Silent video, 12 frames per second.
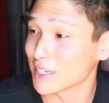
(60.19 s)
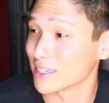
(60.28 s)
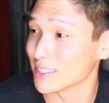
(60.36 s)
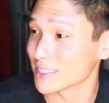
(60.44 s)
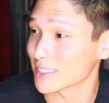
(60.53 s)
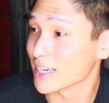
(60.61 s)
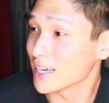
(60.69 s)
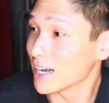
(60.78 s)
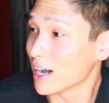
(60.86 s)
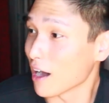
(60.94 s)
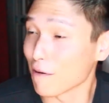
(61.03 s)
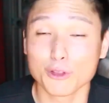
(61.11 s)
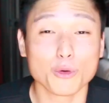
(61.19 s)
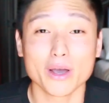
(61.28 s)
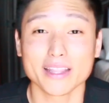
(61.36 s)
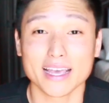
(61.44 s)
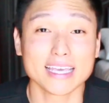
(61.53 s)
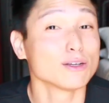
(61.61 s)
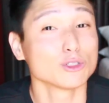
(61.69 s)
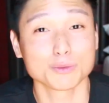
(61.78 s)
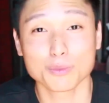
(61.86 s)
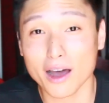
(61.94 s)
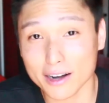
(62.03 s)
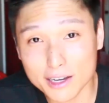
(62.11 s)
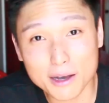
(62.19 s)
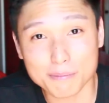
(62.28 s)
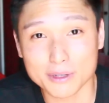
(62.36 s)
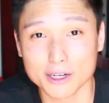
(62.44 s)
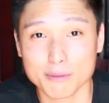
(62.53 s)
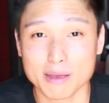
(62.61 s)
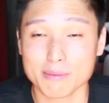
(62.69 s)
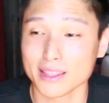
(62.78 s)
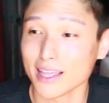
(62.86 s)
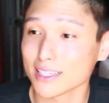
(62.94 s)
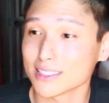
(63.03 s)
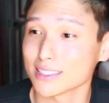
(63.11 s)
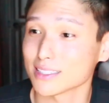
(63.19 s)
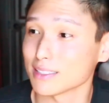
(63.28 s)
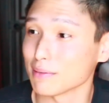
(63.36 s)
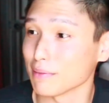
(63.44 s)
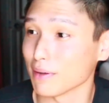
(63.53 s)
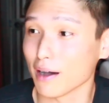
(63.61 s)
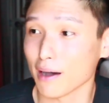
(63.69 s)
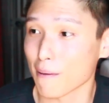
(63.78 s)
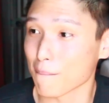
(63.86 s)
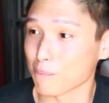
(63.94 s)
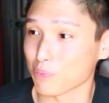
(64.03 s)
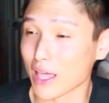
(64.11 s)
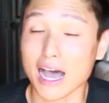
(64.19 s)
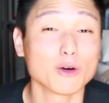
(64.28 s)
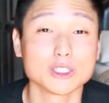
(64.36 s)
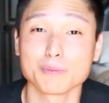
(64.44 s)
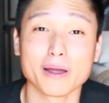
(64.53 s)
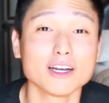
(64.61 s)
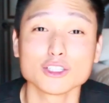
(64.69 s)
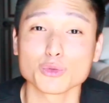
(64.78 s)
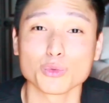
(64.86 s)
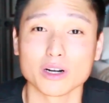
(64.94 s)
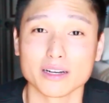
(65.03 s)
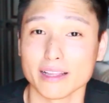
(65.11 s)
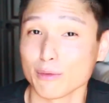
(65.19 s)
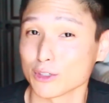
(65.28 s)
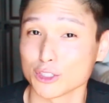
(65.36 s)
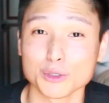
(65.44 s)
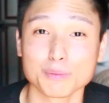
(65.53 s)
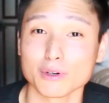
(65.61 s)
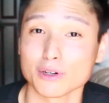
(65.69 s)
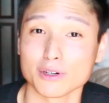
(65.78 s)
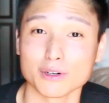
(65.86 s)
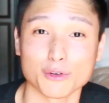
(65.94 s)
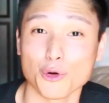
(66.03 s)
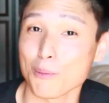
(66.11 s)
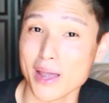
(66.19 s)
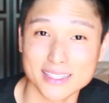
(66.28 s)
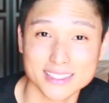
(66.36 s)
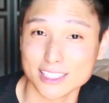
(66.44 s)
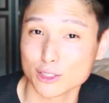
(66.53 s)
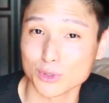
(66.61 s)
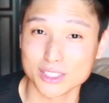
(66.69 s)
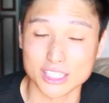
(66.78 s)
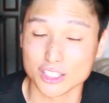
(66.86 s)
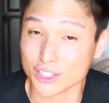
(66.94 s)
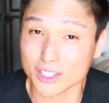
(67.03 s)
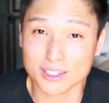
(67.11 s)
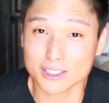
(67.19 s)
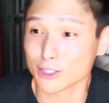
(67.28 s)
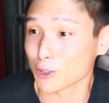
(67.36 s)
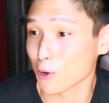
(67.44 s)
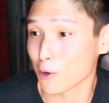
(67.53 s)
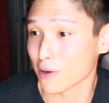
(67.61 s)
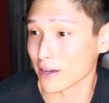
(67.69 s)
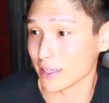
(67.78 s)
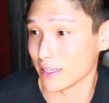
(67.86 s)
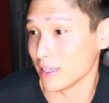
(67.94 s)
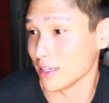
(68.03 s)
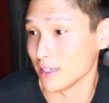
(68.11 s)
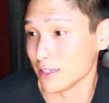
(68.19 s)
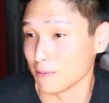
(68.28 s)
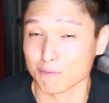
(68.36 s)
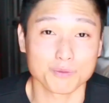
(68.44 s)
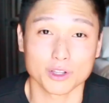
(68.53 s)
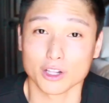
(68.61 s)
because of the way that he was brought up. You know, maybe that's how his parents were. They weren't super romantic towards each other, so he